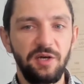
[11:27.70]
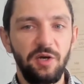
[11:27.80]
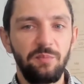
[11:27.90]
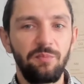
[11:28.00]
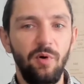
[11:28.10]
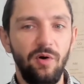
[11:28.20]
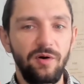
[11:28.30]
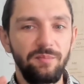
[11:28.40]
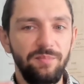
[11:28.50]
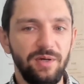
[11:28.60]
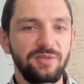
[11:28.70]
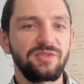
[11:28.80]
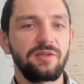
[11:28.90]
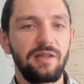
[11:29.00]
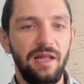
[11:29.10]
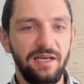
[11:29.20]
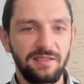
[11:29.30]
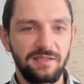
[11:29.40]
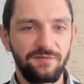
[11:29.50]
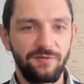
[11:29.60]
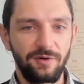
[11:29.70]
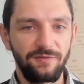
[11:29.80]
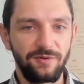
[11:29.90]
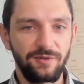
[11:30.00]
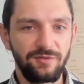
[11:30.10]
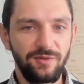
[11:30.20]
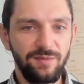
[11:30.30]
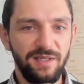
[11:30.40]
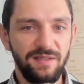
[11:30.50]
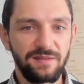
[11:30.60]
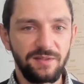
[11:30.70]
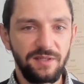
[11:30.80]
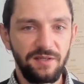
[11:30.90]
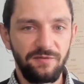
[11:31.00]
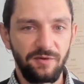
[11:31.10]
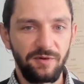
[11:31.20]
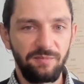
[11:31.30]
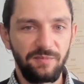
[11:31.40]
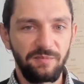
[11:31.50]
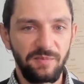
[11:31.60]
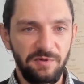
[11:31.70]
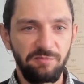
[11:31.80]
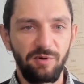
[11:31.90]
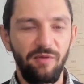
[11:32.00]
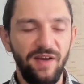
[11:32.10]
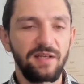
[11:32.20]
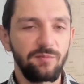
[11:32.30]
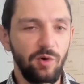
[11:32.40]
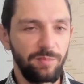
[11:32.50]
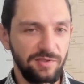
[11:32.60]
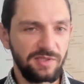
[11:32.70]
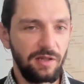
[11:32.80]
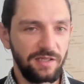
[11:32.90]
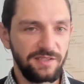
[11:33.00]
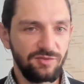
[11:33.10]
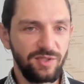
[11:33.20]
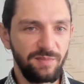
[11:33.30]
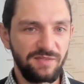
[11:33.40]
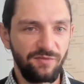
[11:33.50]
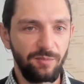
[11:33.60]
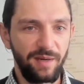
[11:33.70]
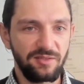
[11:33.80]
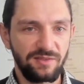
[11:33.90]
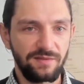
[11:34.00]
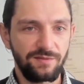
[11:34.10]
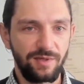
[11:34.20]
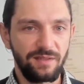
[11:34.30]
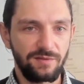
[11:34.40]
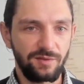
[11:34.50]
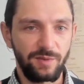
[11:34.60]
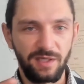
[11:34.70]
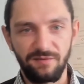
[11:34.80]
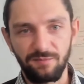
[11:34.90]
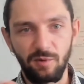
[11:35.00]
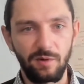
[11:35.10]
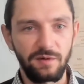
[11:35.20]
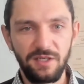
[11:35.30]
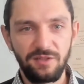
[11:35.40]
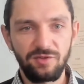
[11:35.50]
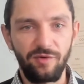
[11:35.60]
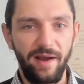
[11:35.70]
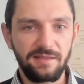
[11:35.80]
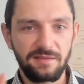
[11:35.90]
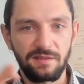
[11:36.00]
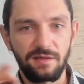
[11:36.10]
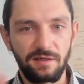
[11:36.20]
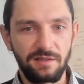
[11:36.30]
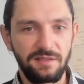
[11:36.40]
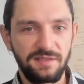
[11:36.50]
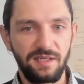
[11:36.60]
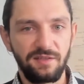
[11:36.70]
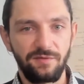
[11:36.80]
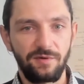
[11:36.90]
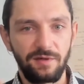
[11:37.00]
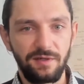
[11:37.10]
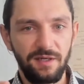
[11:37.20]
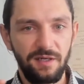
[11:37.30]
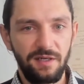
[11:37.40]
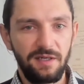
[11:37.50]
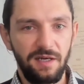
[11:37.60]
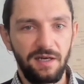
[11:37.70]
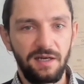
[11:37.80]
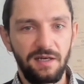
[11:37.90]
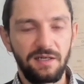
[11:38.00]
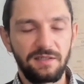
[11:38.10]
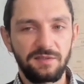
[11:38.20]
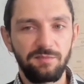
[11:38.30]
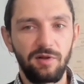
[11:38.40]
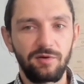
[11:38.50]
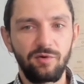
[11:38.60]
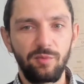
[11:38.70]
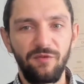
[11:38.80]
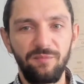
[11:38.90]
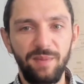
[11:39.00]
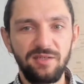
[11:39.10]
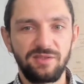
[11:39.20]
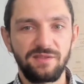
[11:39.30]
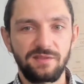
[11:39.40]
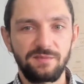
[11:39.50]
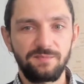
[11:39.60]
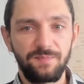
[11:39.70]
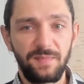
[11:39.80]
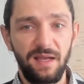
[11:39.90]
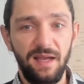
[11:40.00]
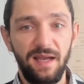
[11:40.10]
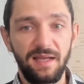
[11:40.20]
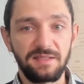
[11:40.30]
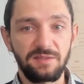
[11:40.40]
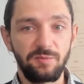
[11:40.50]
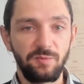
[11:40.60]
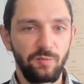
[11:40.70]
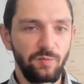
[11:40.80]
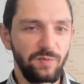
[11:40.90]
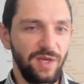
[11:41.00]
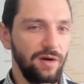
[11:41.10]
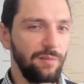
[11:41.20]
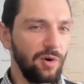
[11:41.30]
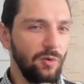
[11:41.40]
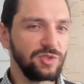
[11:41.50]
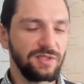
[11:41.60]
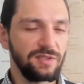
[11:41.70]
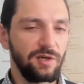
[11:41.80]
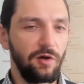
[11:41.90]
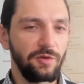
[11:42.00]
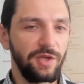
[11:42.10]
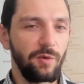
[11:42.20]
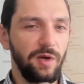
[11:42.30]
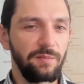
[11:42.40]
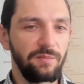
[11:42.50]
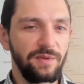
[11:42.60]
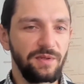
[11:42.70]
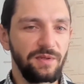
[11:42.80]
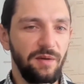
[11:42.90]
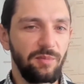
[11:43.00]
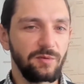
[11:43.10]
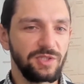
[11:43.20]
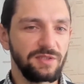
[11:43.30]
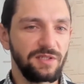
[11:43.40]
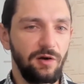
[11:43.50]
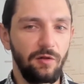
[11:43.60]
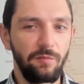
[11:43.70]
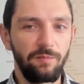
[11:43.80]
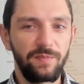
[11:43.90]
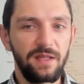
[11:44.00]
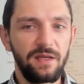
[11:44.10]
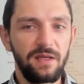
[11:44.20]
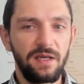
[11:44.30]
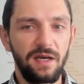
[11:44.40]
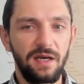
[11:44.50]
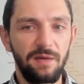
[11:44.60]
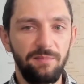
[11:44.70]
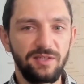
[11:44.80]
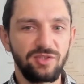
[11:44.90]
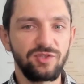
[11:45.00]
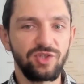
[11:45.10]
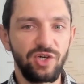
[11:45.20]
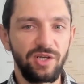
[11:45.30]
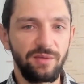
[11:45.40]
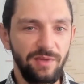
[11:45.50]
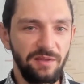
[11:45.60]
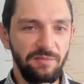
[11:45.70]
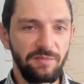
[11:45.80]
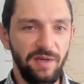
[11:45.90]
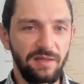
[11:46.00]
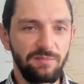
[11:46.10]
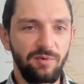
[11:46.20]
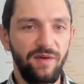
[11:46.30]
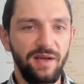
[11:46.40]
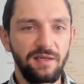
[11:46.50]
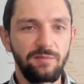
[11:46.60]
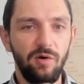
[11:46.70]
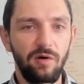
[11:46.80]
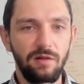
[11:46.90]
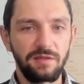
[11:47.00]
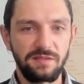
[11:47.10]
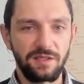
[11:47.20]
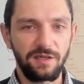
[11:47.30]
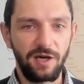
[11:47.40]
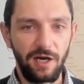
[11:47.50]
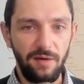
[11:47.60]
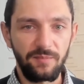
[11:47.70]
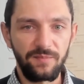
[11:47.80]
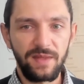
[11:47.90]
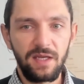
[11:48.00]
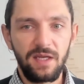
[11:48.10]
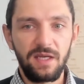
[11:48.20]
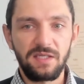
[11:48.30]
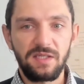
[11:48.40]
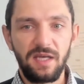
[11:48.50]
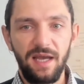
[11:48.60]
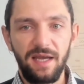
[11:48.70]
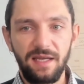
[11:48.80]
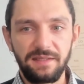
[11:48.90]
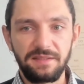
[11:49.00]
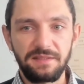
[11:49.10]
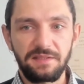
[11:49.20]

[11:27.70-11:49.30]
more personalized for the treatment, providing more personalized treatments for patients, right? So we have more drugs that are designed for a smaller group of patients, and they're approaching they want to be approaching the whole patient journey and providing more holistic care. And